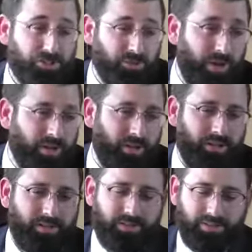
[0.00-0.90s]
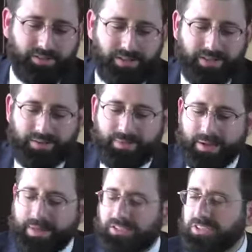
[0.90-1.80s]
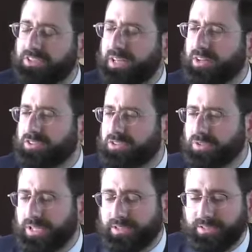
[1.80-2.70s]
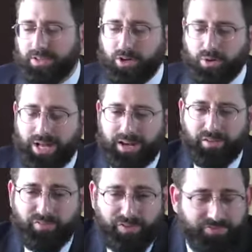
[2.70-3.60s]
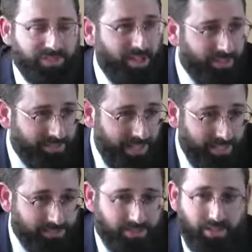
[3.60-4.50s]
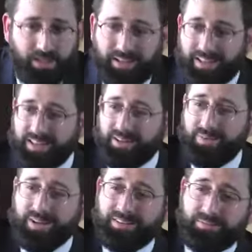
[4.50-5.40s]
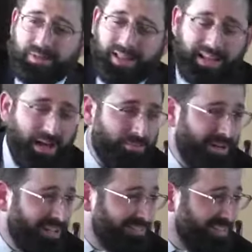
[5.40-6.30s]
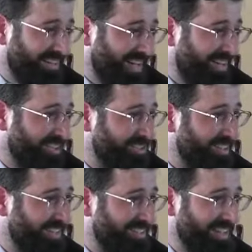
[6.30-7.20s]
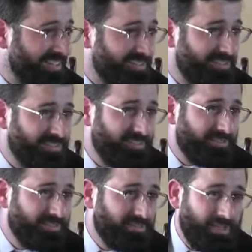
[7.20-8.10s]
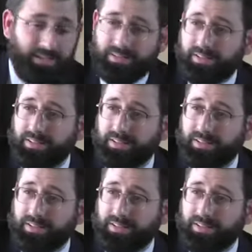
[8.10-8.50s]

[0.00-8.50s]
struggle. Ma- imagine you tell a student who got a fifty on the test, hey, why don't you be like Albert Einstein and got one hundred on the test, right?